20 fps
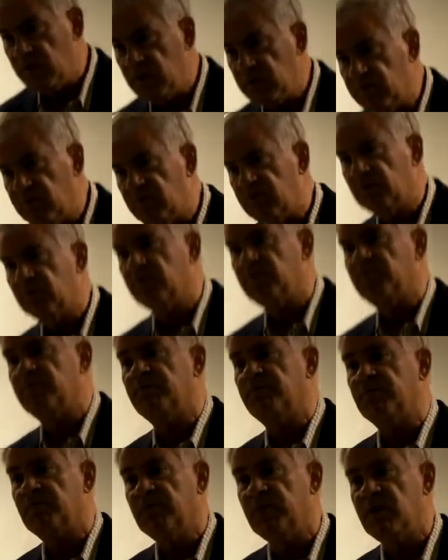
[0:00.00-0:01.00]
and
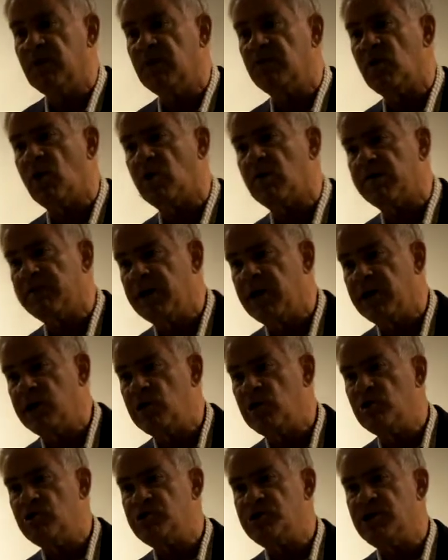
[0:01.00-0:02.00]
give all of that
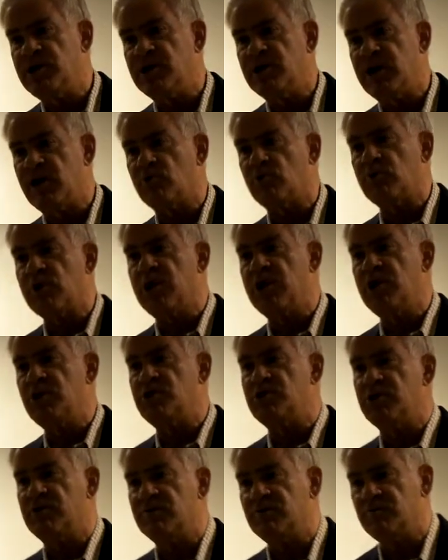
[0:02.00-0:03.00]
energy and
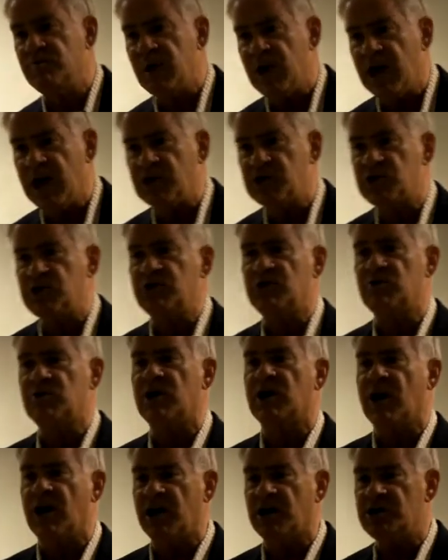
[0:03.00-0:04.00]
outrage and passion to
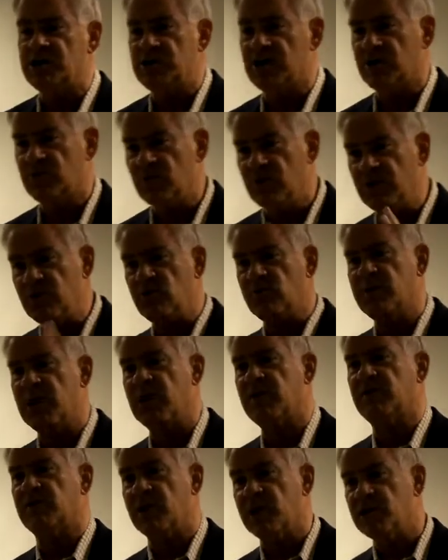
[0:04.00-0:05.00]
us, and we will
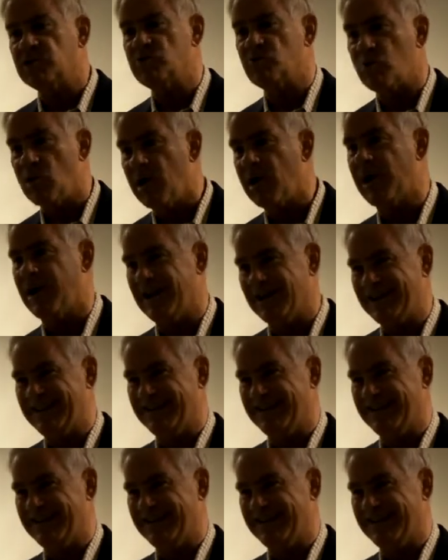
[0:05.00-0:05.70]
make things right.